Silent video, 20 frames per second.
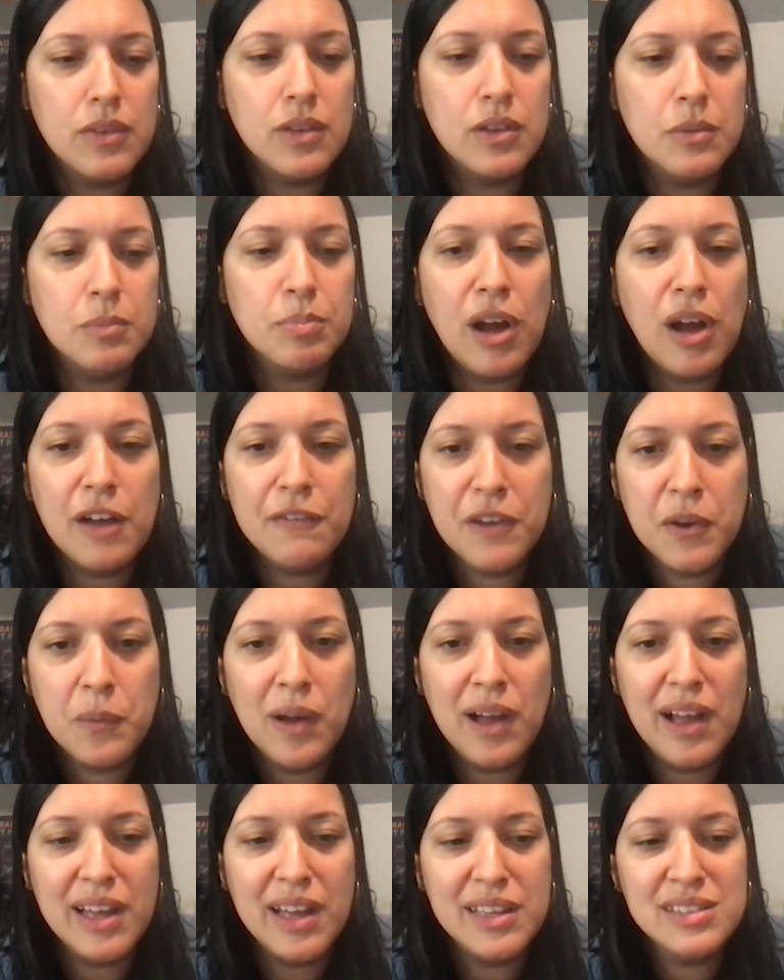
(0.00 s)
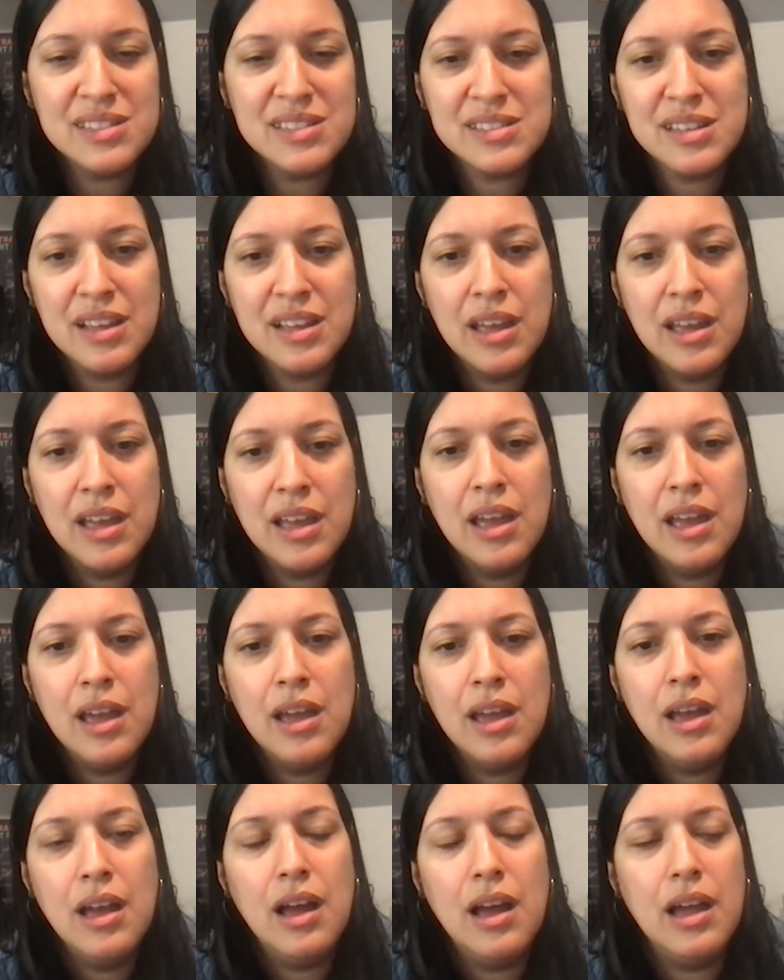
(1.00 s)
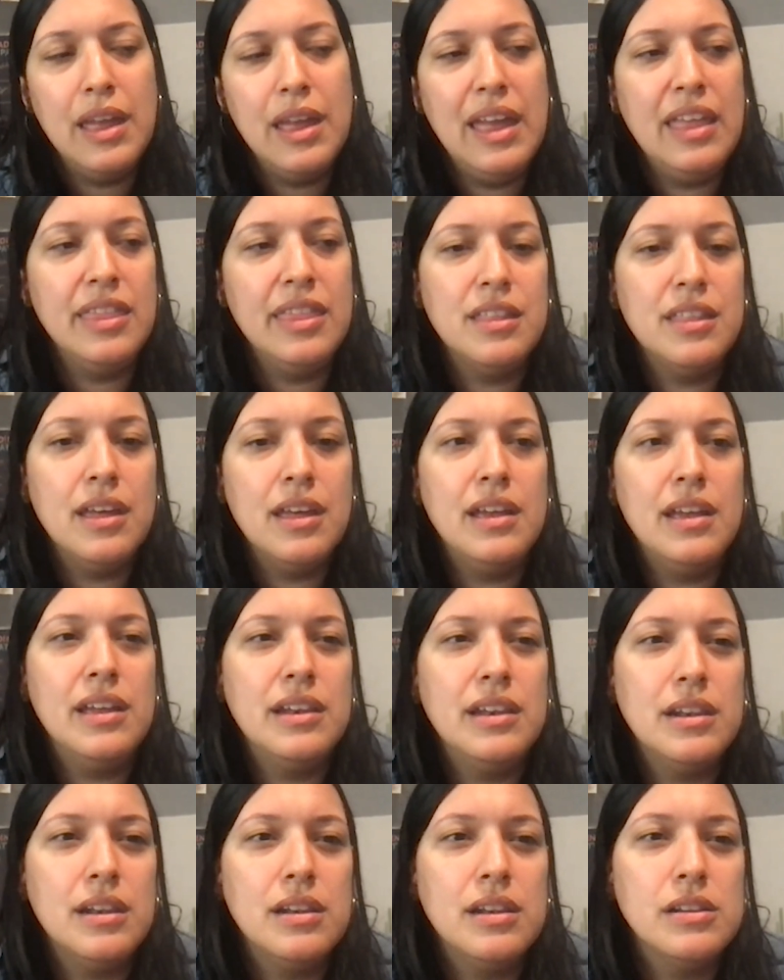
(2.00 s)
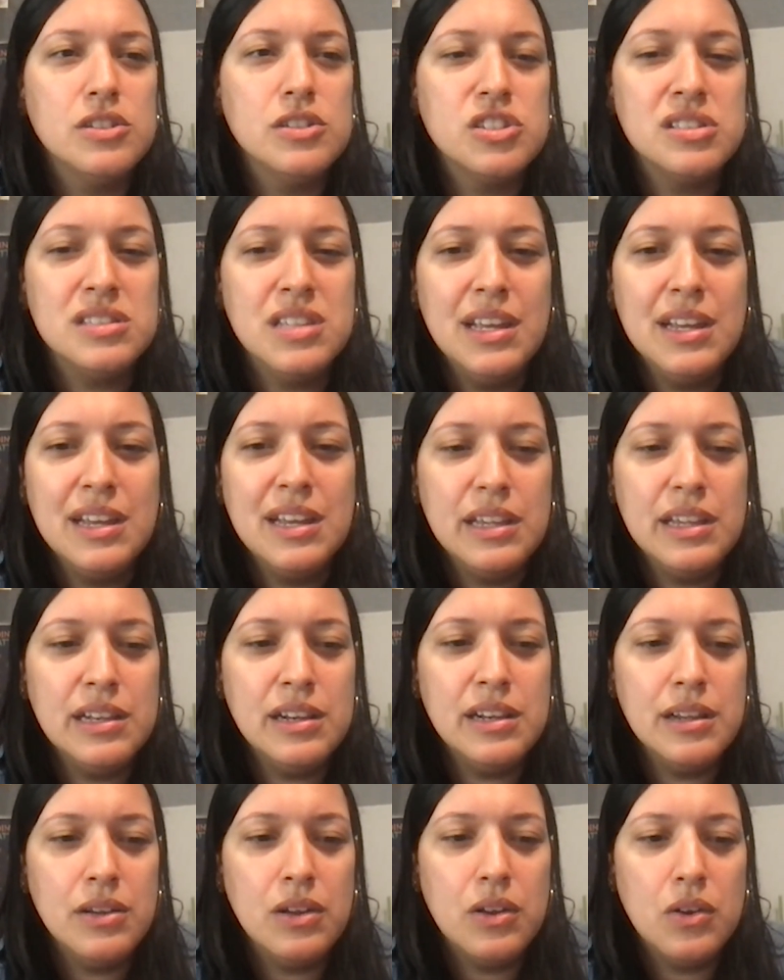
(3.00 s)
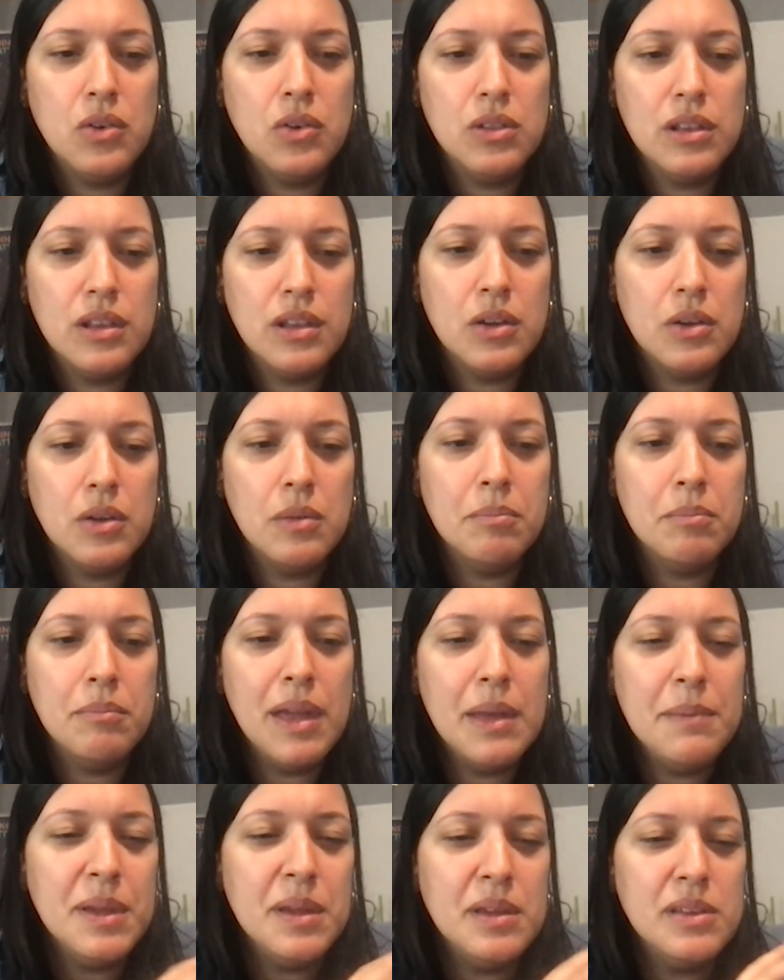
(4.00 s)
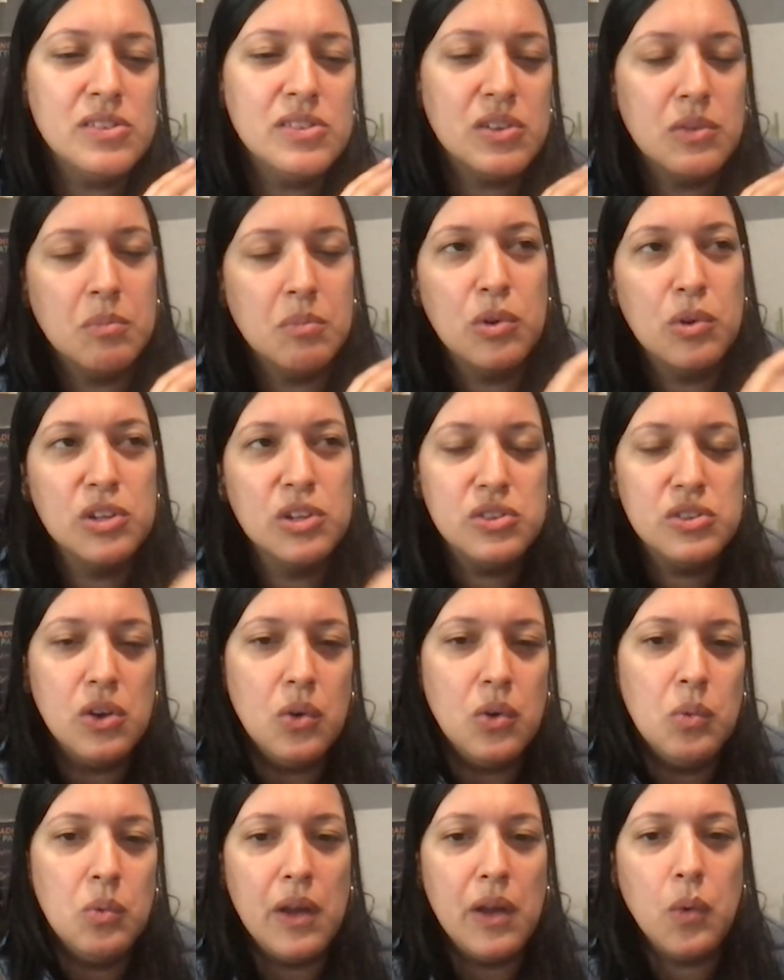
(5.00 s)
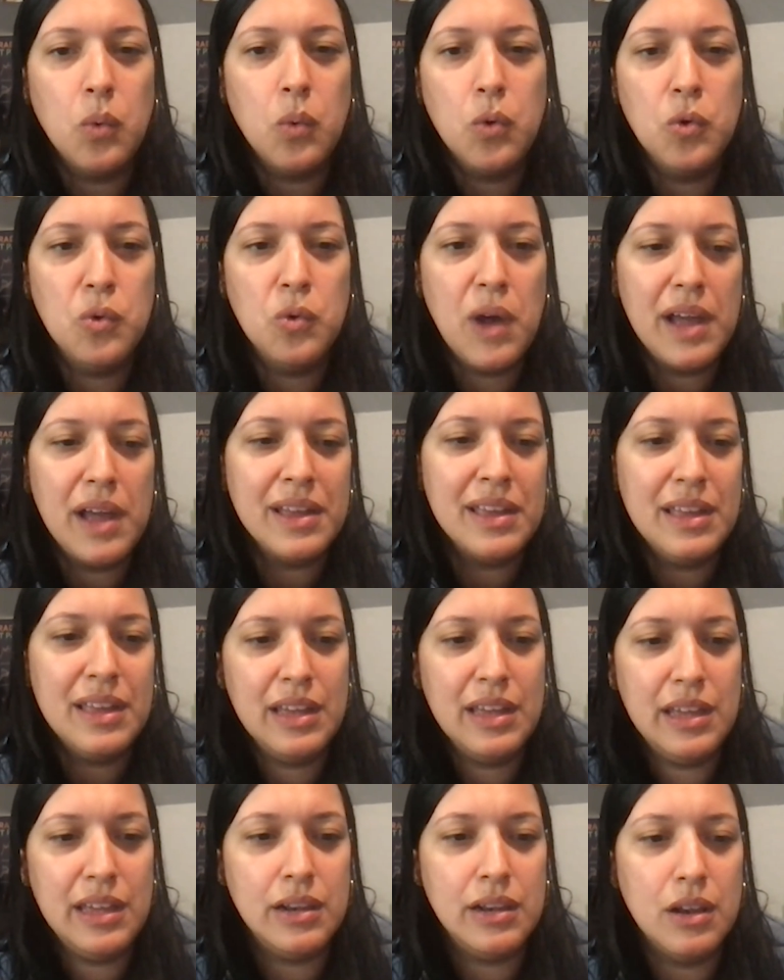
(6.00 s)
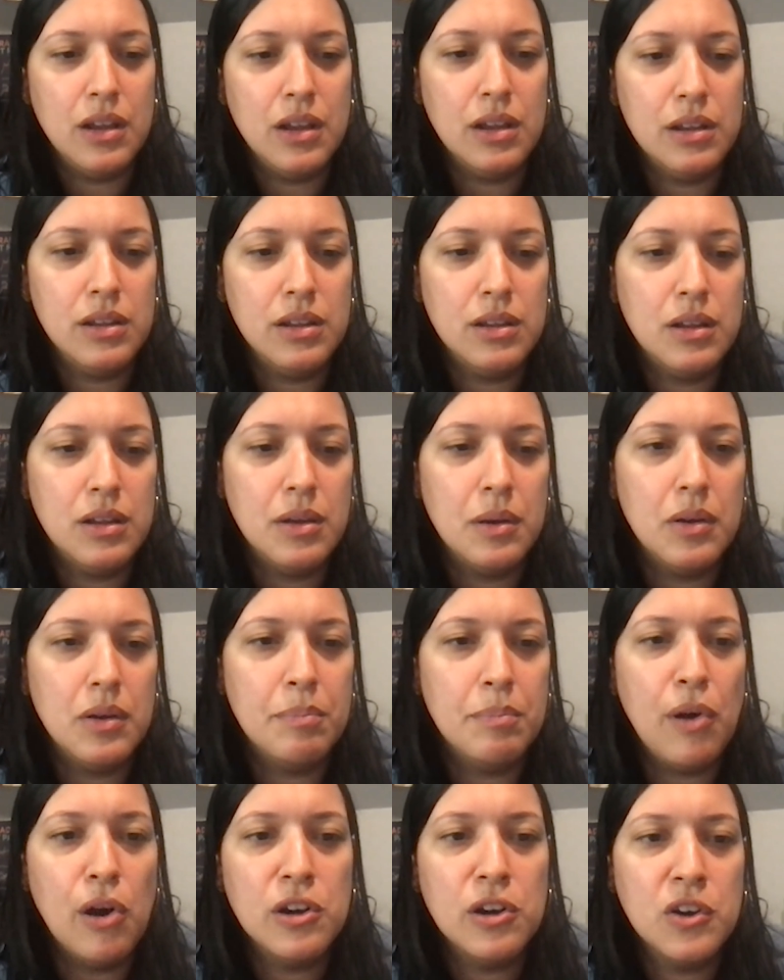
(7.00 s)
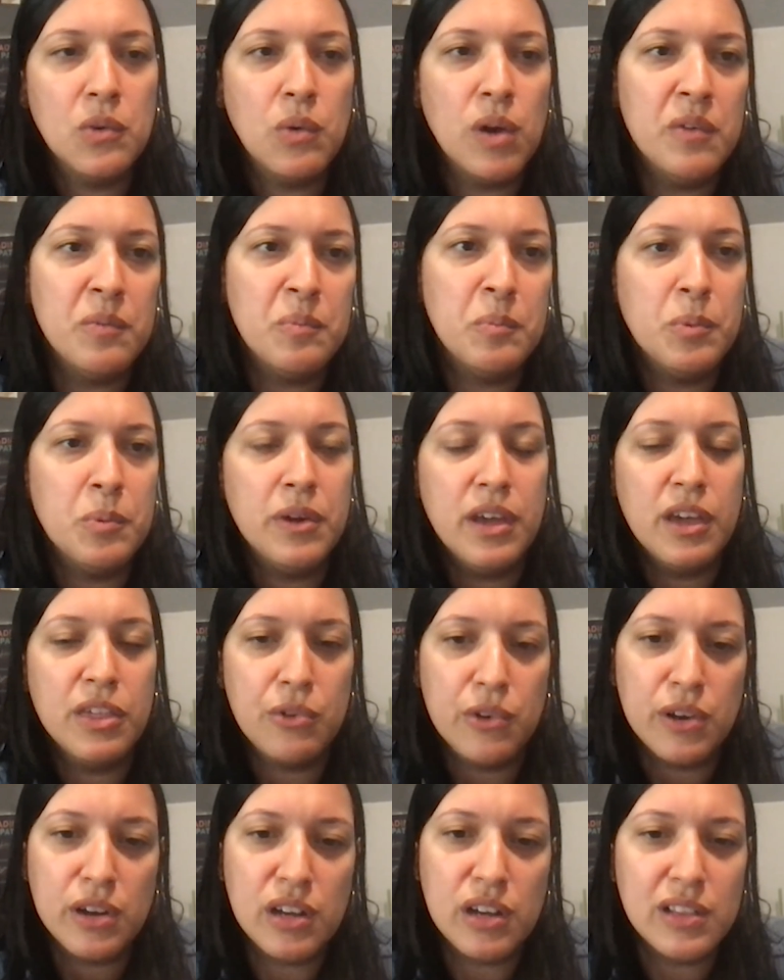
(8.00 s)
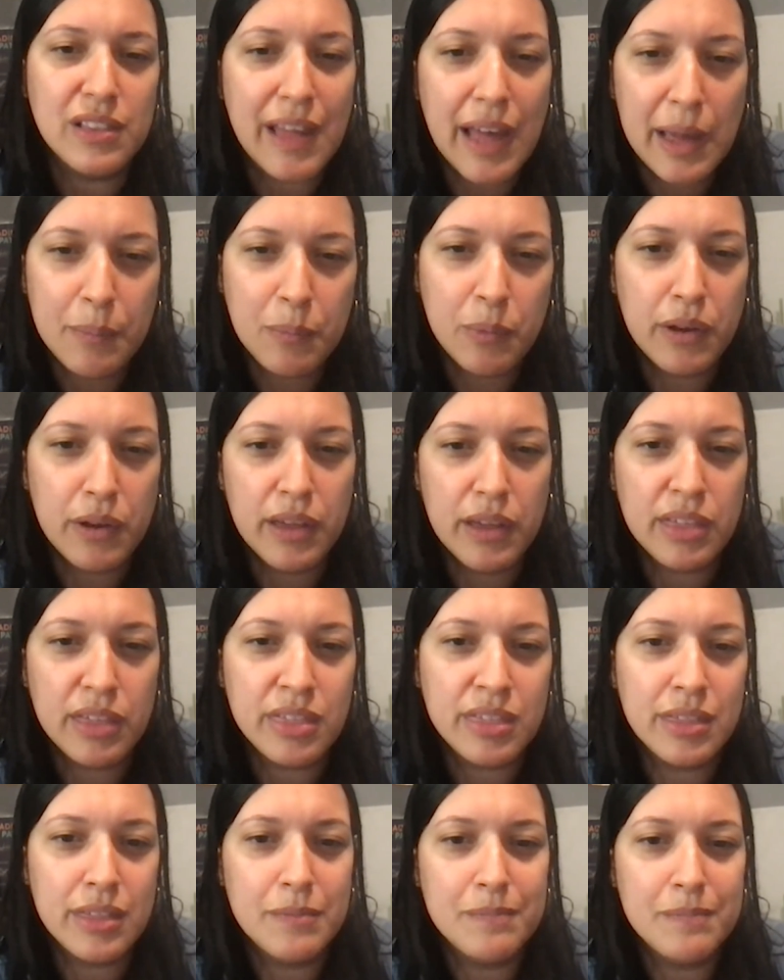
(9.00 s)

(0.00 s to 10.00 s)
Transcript: you profit wise, and then seeing maybe more so like who I can partner up with or collab with